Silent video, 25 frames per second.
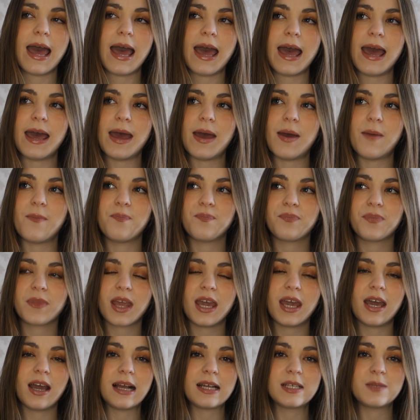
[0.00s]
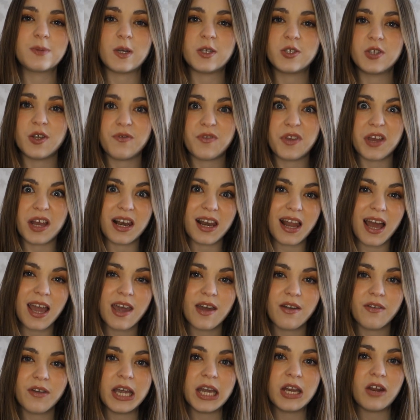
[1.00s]
especially if you're
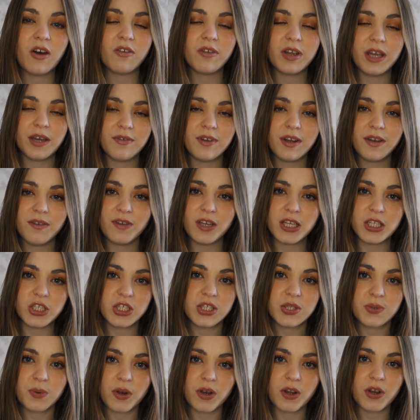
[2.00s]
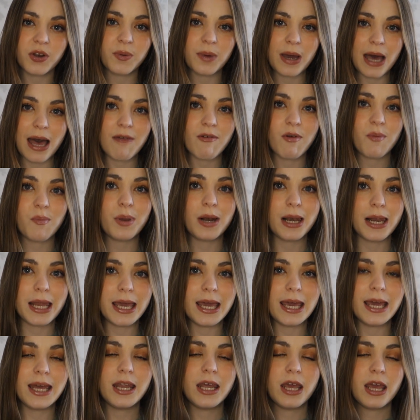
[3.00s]
layering, or even if you just wanted to wear it
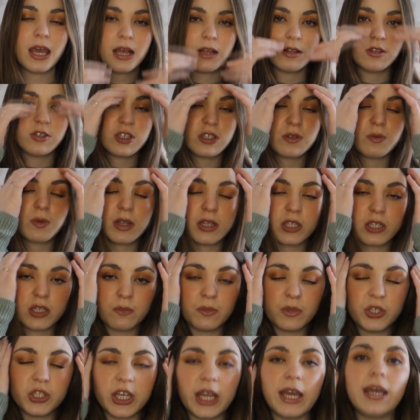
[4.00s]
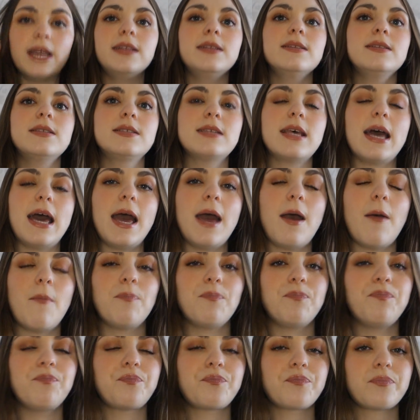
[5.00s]
plain, just with some jeans.
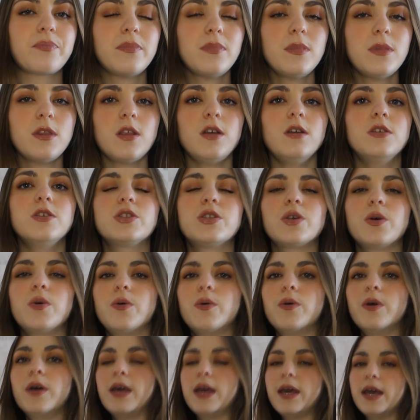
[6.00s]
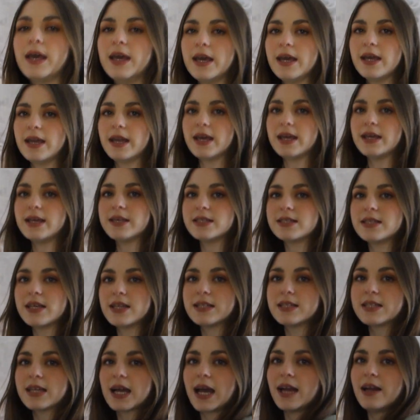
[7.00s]
So it is
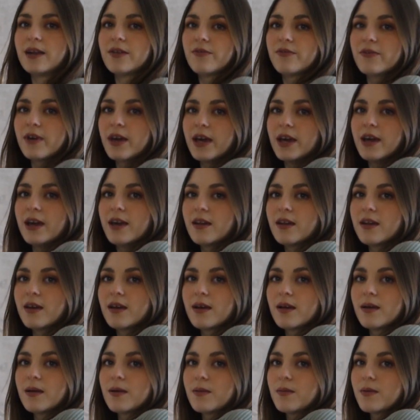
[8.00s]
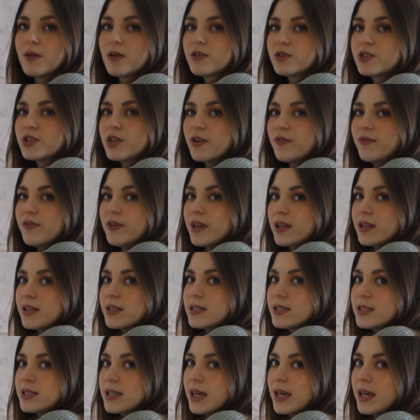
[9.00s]
tight fitting. I'm not sure if you
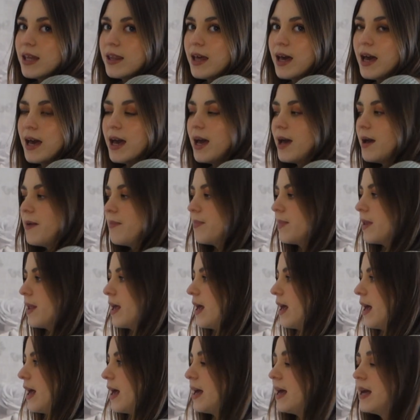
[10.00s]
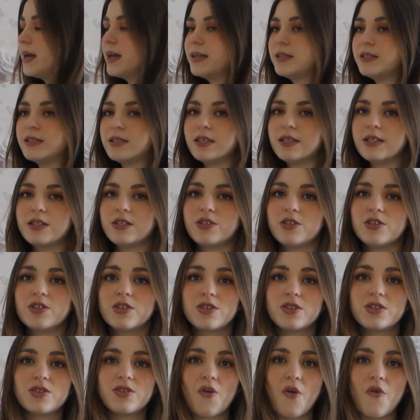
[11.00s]
can see there. And it's
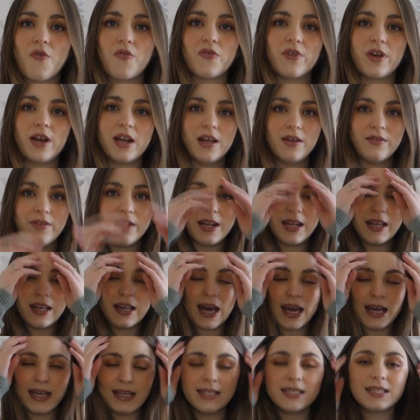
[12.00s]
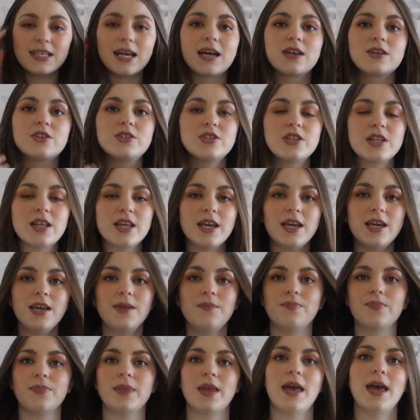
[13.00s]
just really, really nice
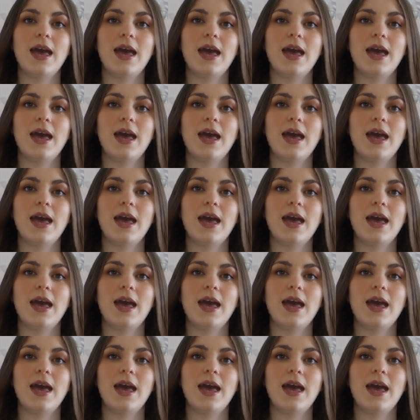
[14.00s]
actually.